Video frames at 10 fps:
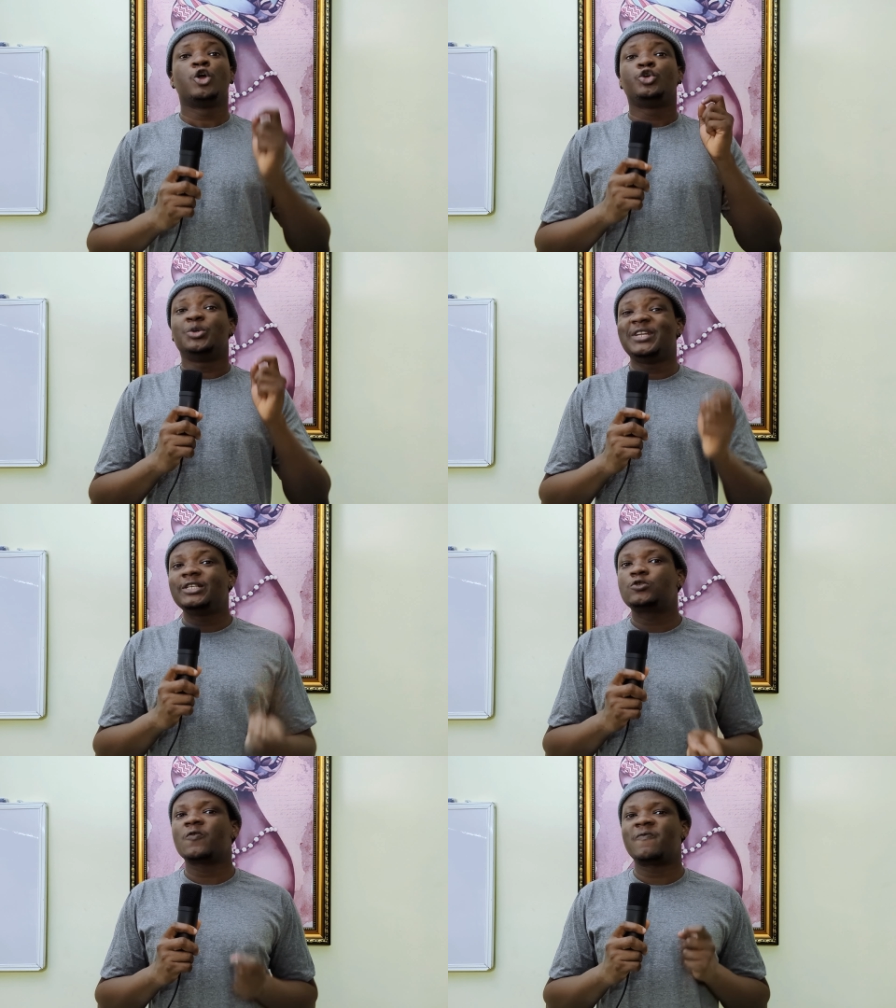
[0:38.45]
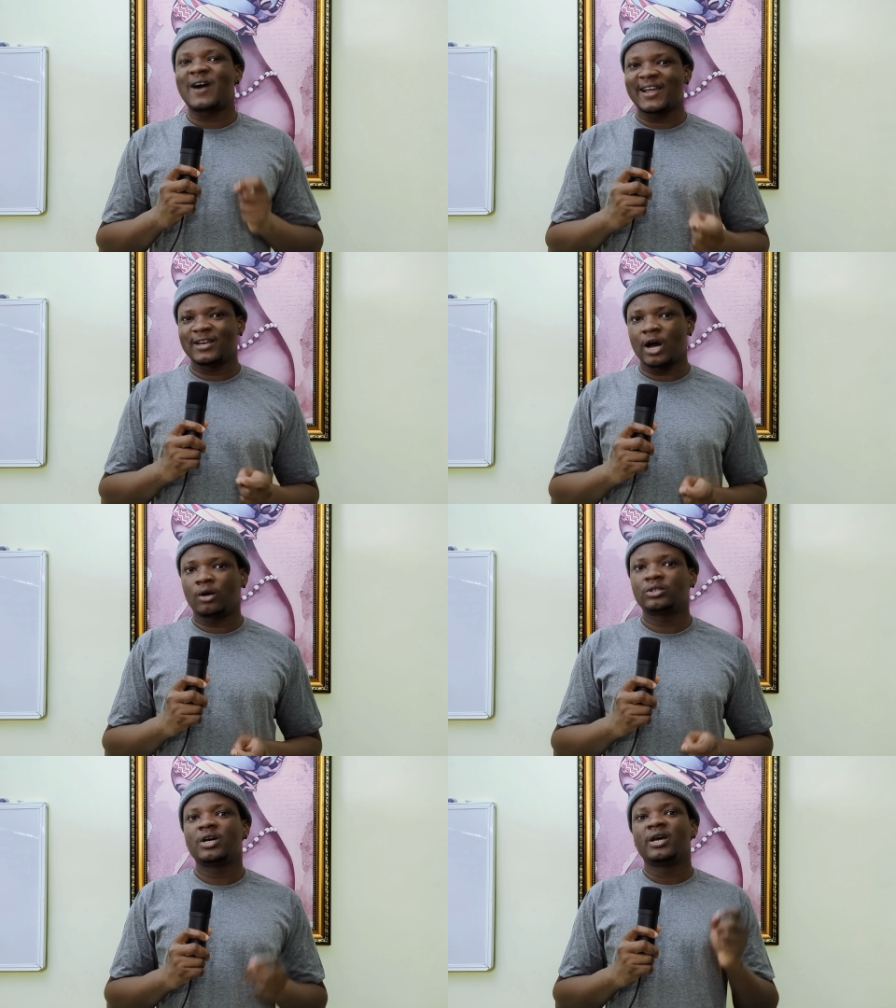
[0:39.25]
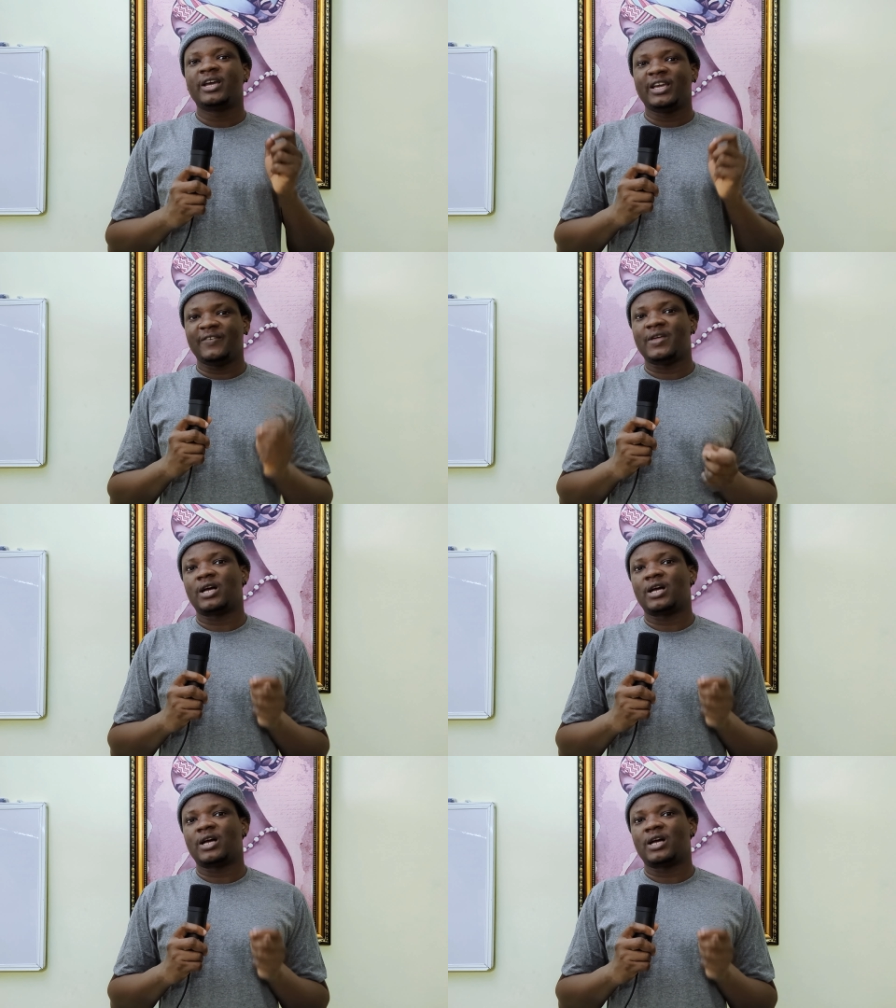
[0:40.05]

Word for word: You need to find out if